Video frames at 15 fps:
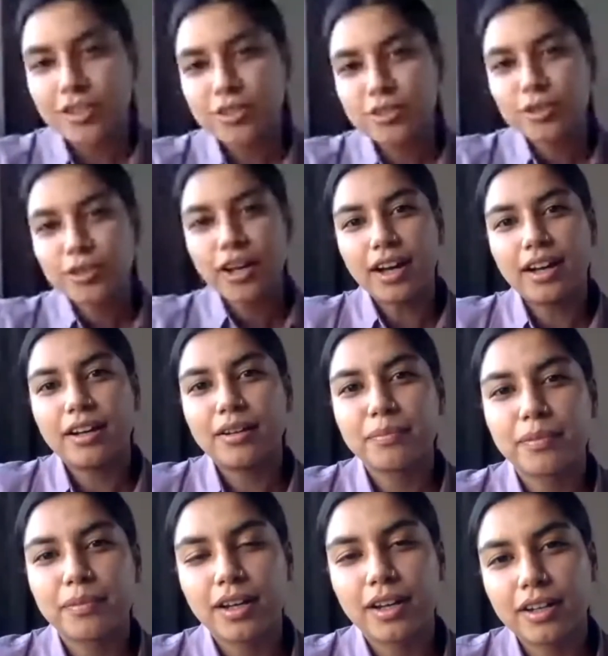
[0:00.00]
So uh,
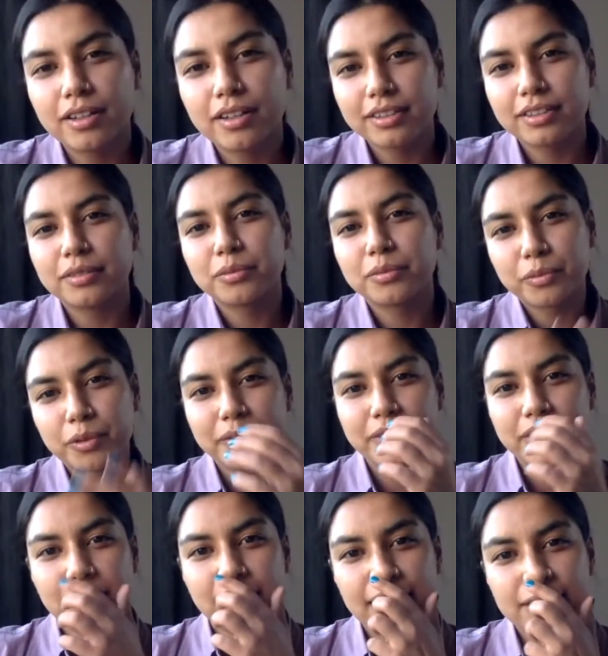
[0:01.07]
uh when
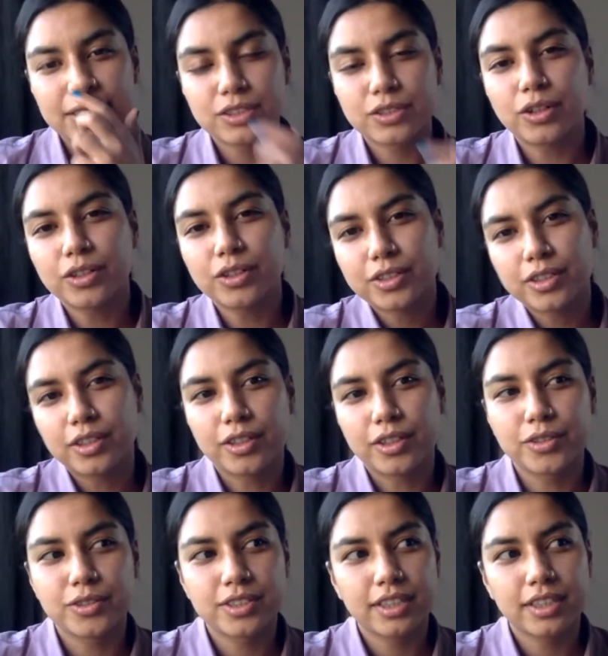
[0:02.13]
we last talked, uh,
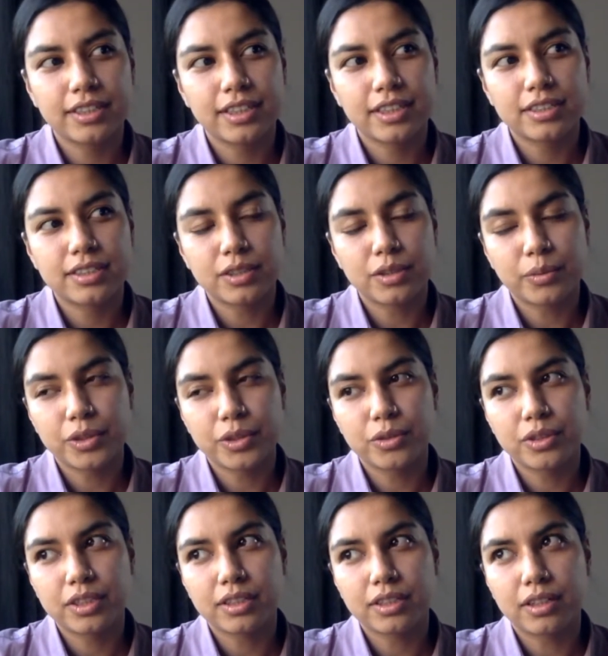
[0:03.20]
you said that uh, when you
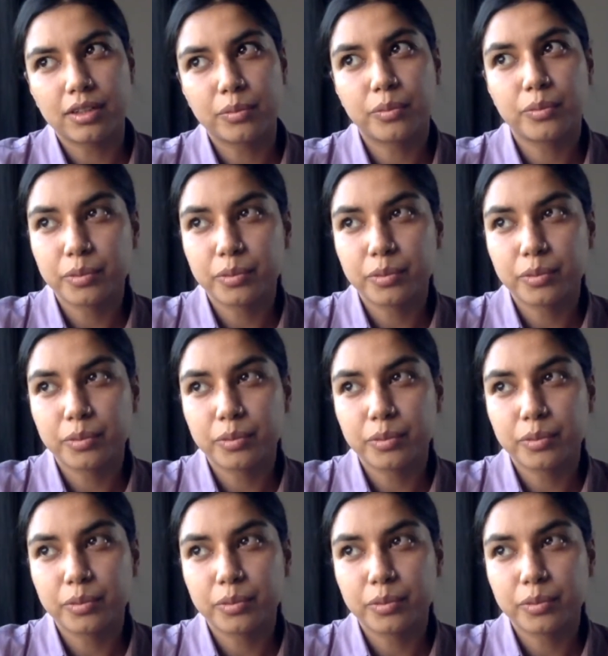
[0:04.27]
uh,